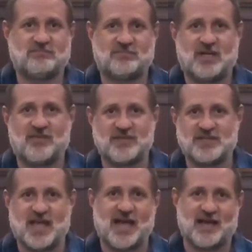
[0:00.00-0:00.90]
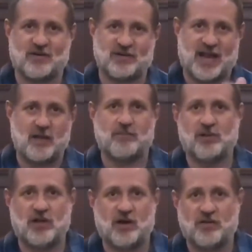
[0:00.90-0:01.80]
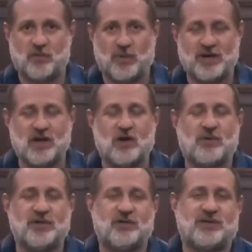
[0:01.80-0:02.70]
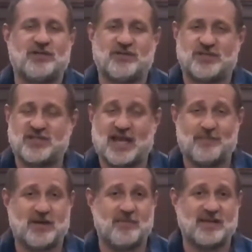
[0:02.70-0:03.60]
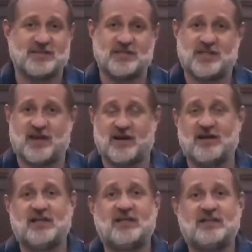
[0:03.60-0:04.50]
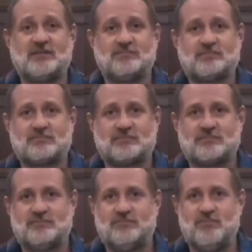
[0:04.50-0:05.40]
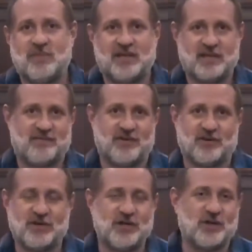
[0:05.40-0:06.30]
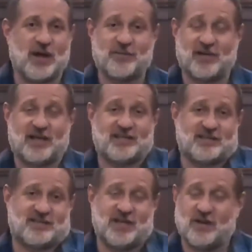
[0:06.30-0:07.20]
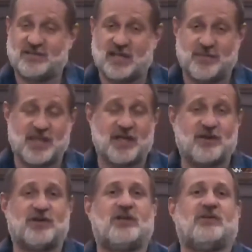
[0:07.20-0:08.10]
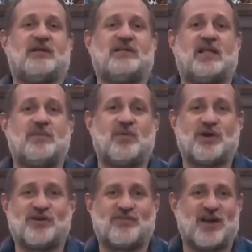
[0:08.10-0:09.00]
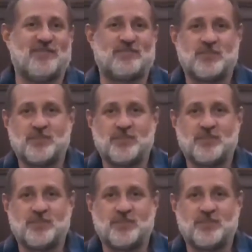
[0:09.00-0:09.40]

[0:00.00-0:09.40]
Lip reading: on the side or down below the window, and you can just type in a message there. If you're new, I would like to know, tell me that you're new and tell me where you're from.